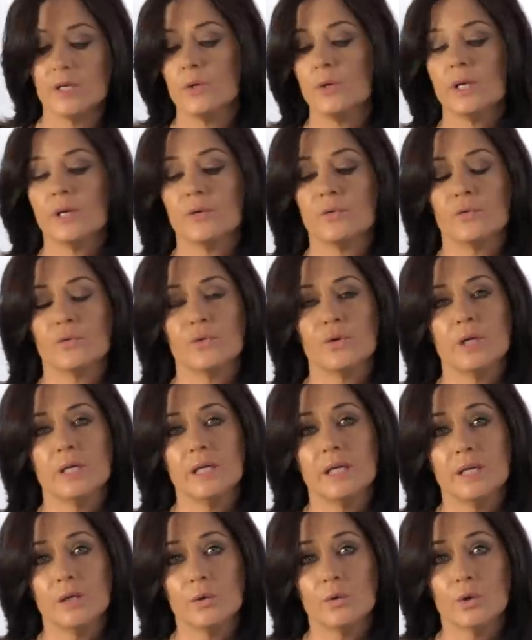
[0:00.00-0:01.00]
you get a free
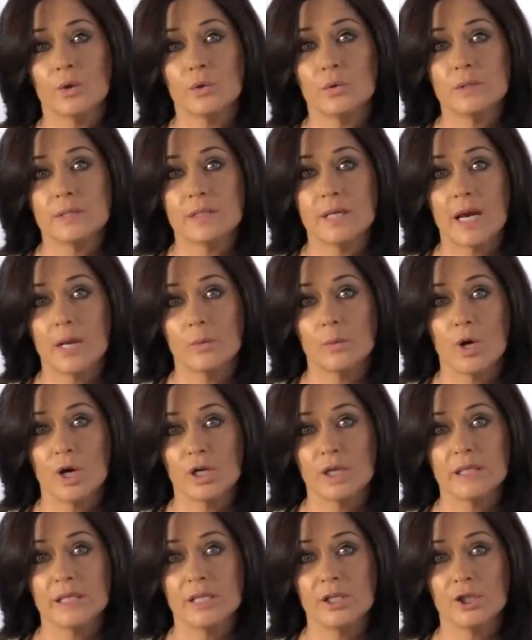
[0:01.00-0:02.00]
Ingrown sidewall
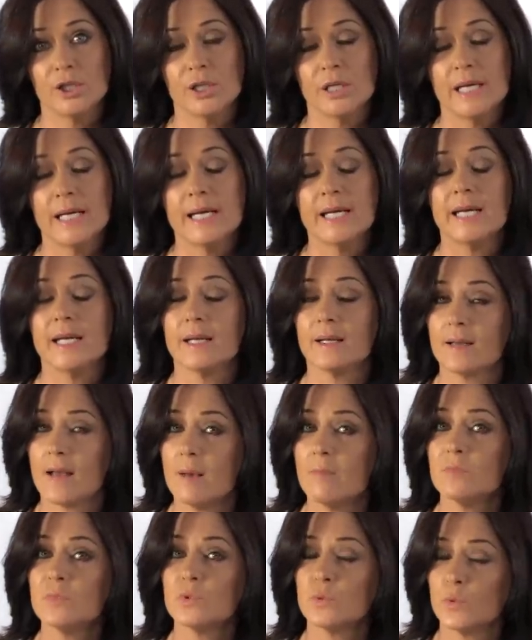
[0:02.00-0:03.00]
cleaner, and it
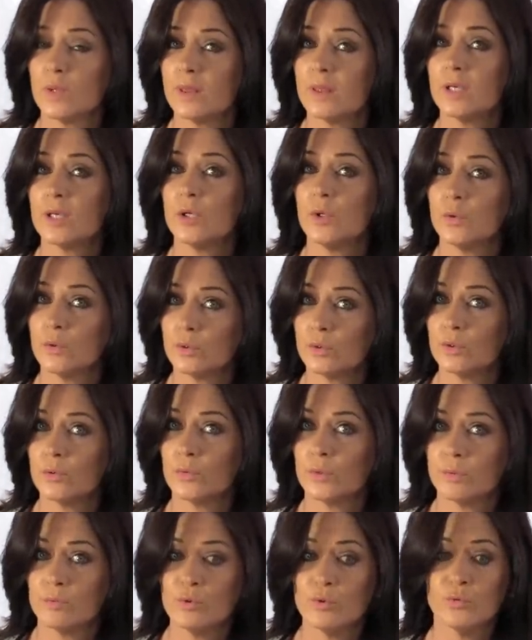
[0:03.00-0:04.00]
comes with the cuticle
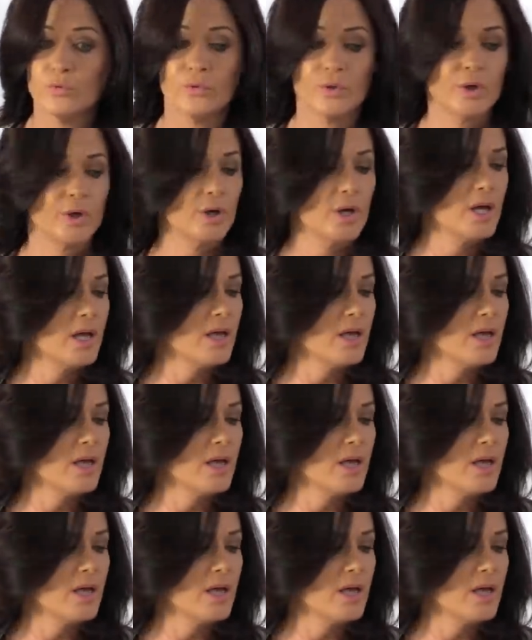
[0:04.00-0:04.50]
remover.